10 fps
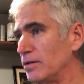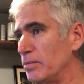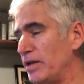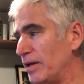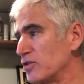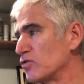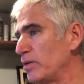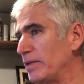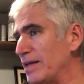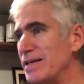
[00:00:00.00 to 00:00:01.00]
to be
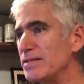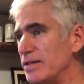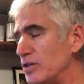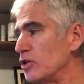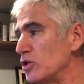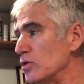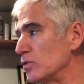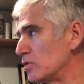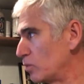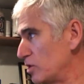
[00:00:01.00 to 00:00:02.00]
extremely easy to
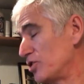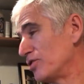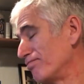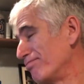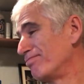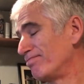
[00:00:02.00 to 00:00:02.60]
use, which,